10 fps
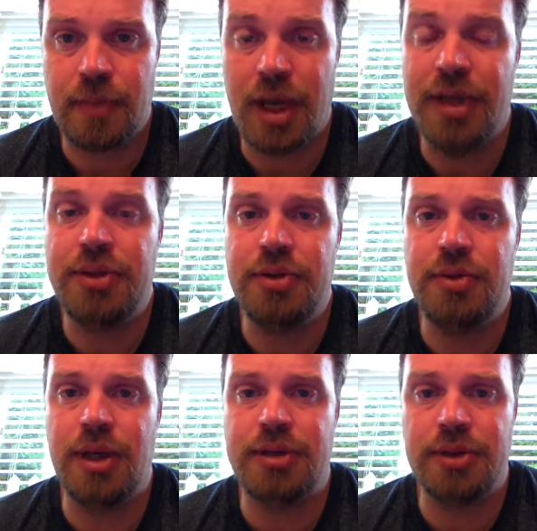I
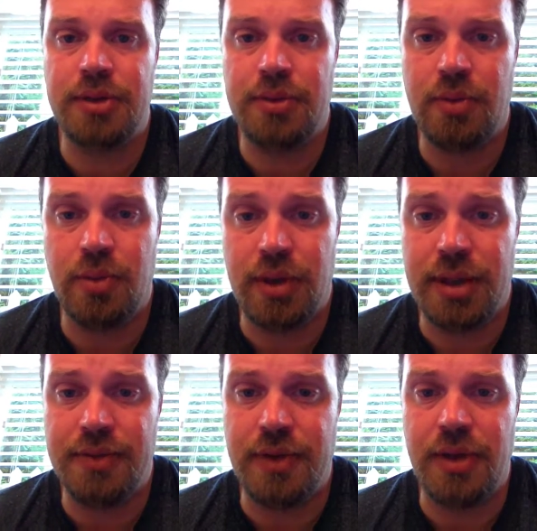do actually, with
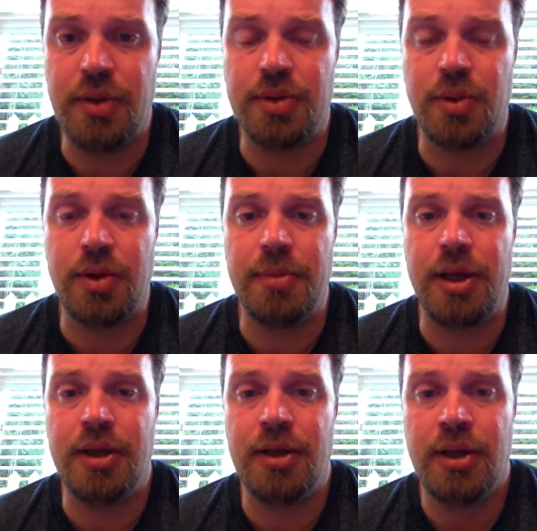these videos, want to
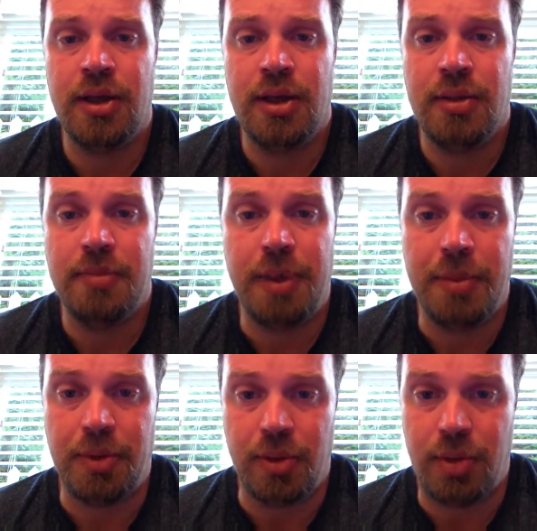make
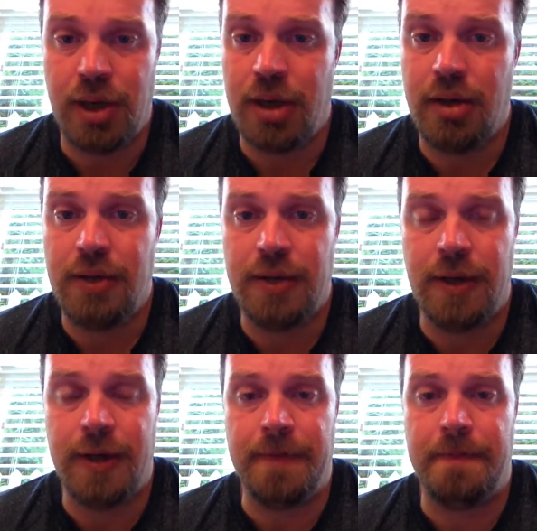people aware
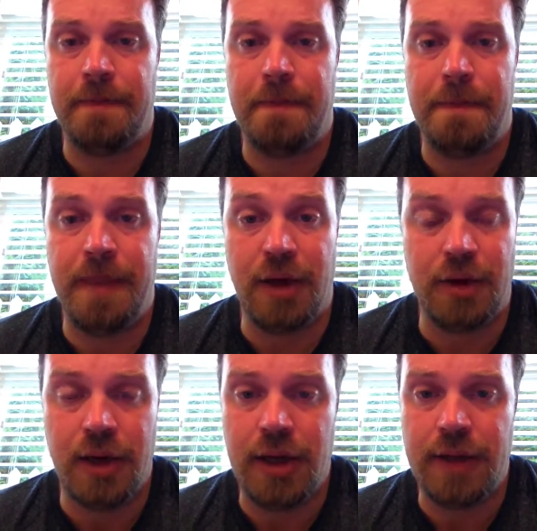that are
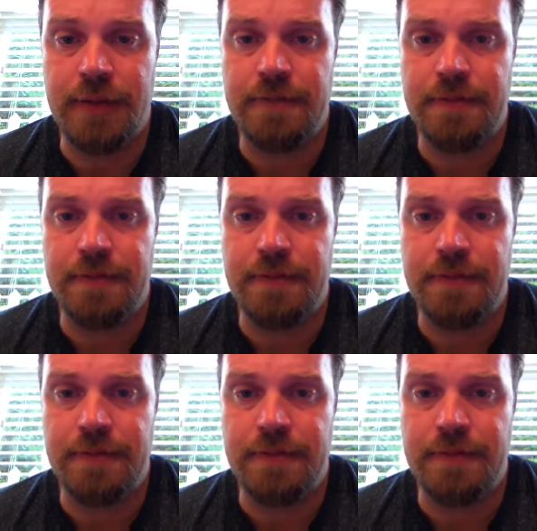not